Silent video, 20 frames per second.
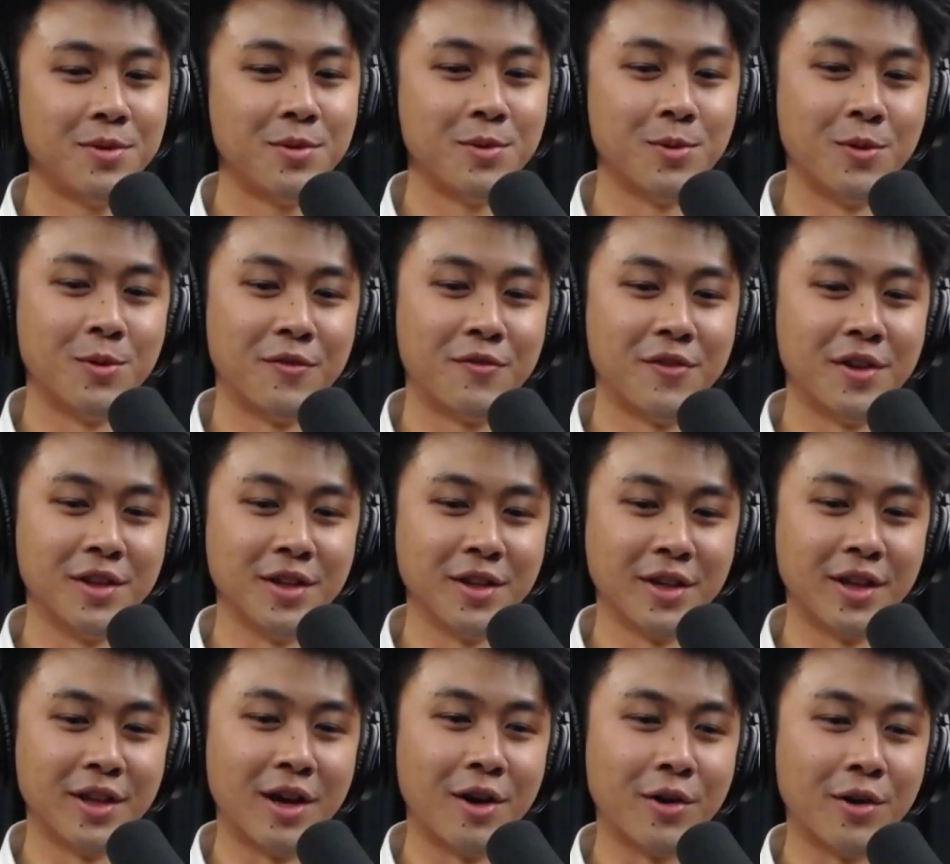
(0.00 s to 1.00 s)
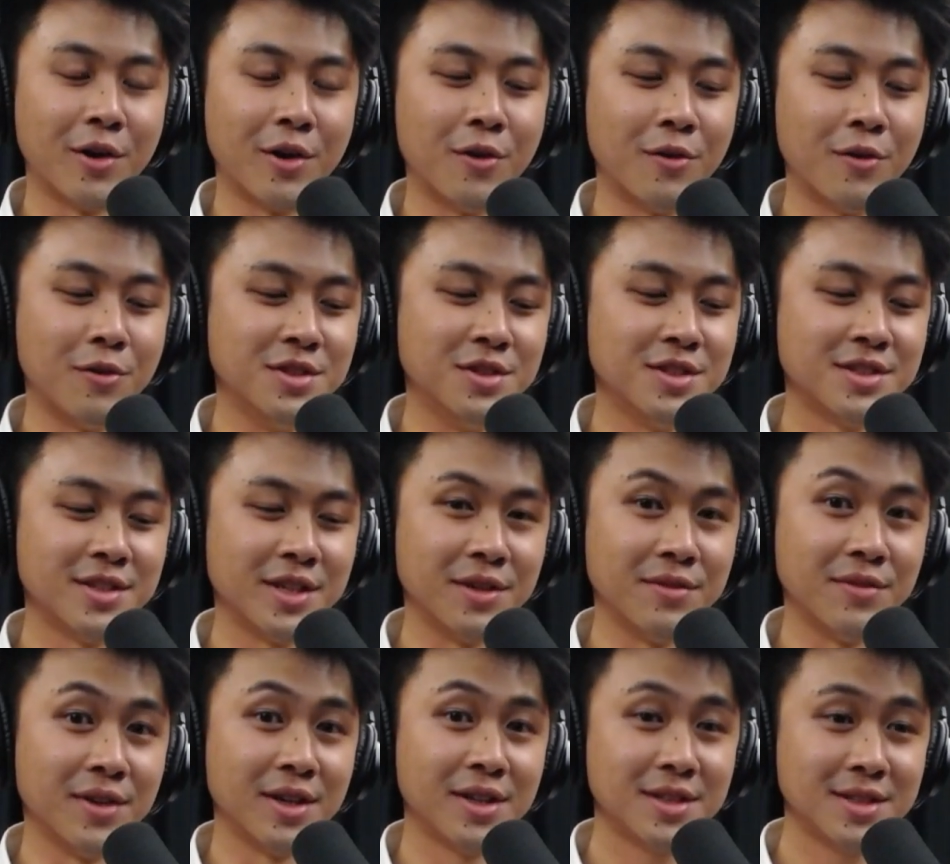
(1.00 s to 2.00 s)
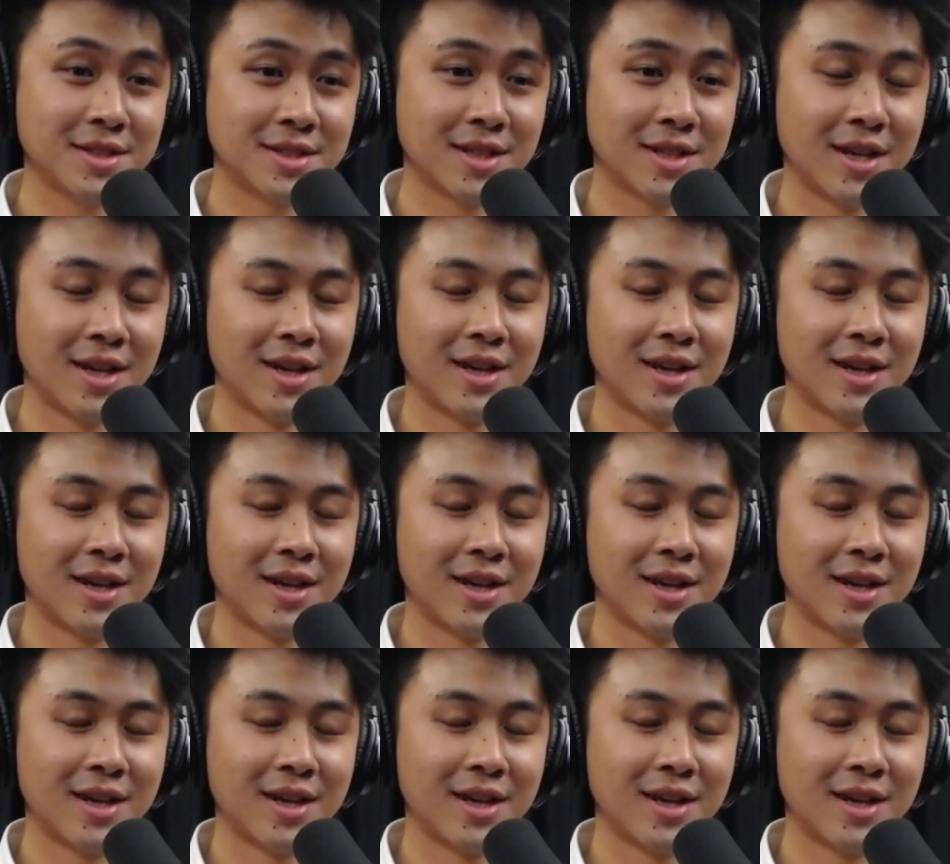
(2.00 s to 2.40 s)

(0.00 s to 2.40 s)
we were funding it out of our own savings.